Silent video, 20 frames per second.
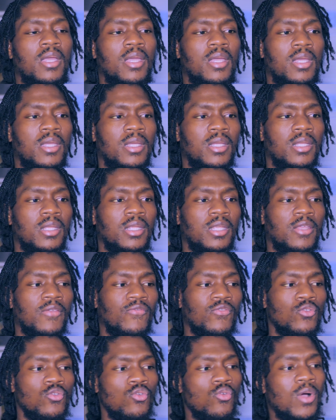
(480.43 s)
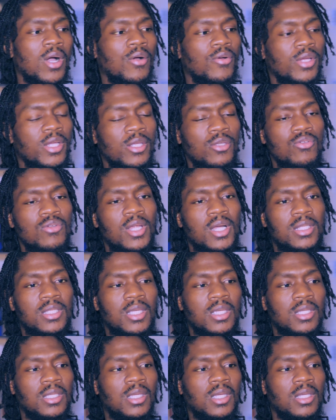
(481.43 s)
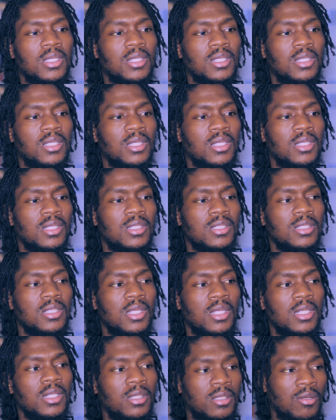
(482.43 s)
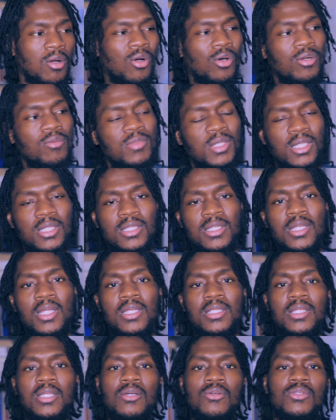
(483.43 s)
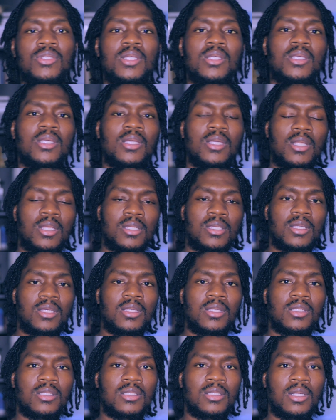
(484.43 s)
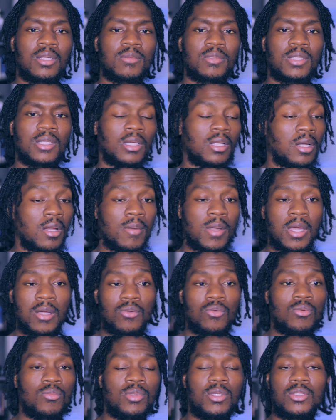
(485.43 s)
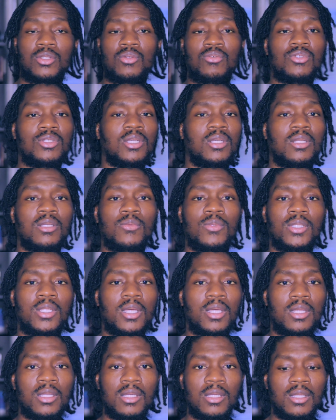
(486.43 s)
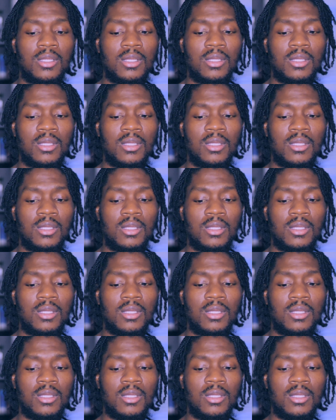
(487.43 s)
And if you out here, you're not taking care of your kids, then oh, them niggas nuts. They don't take care of their kids. You know what I'm saying? And I'm not gonna be associated with that.